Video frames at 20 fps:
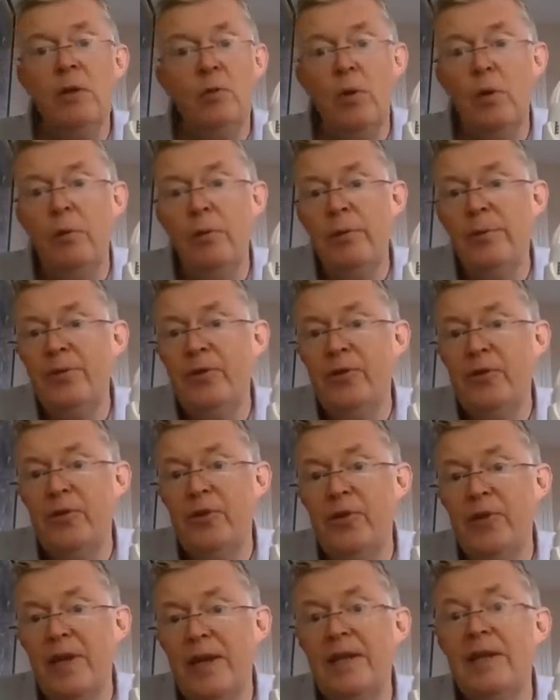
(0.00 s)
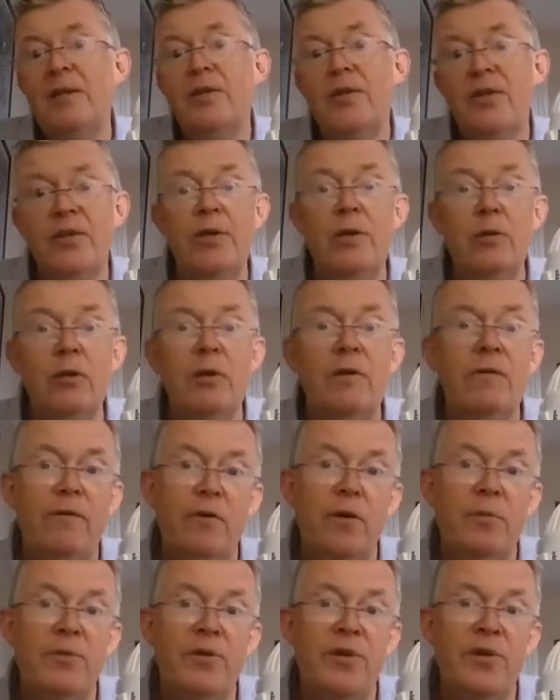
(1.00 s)
what we're producing today, still
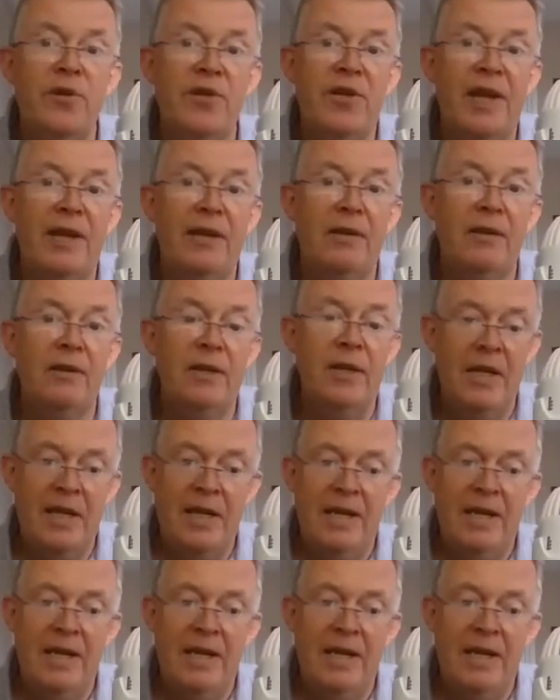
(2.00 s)
conforms to the standard.